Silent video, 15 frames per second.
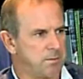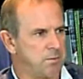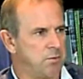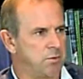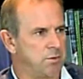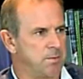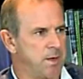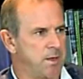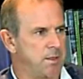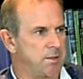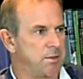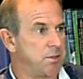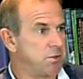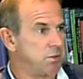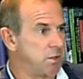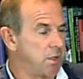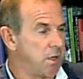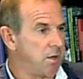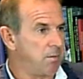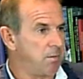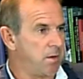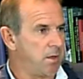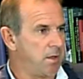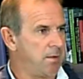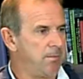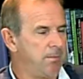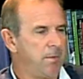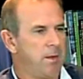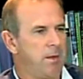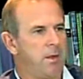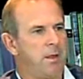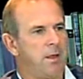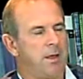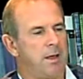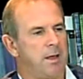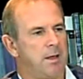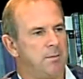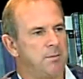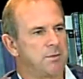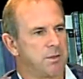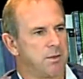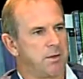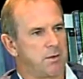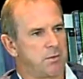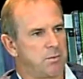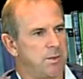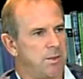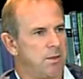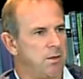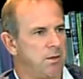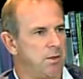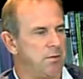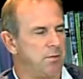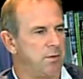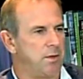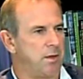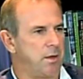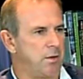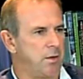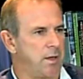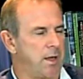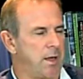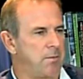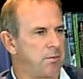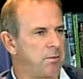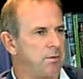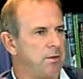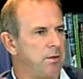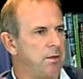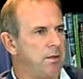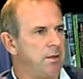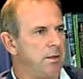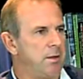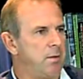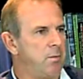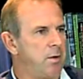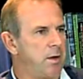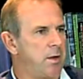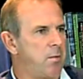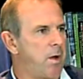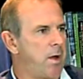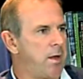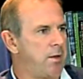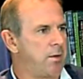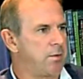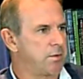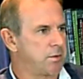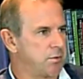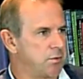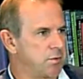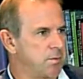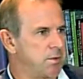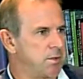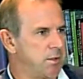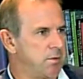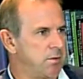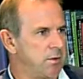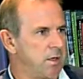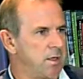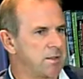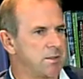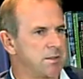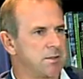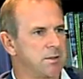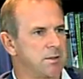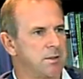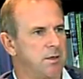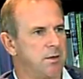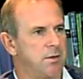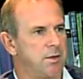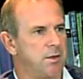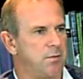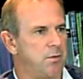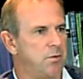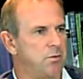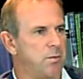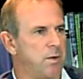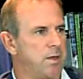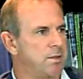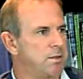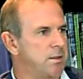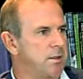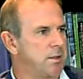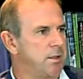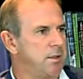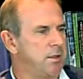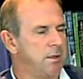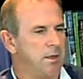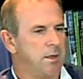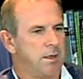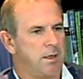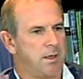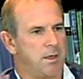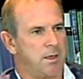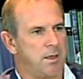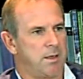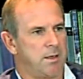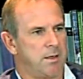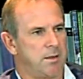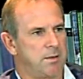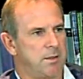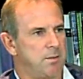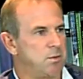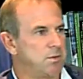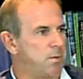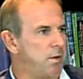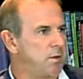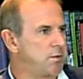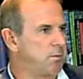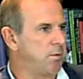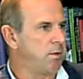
the board's made a decision to go to mining. So that'll be early April, and then we're only waiting on the source material licence. The difficult ones are the deep disposal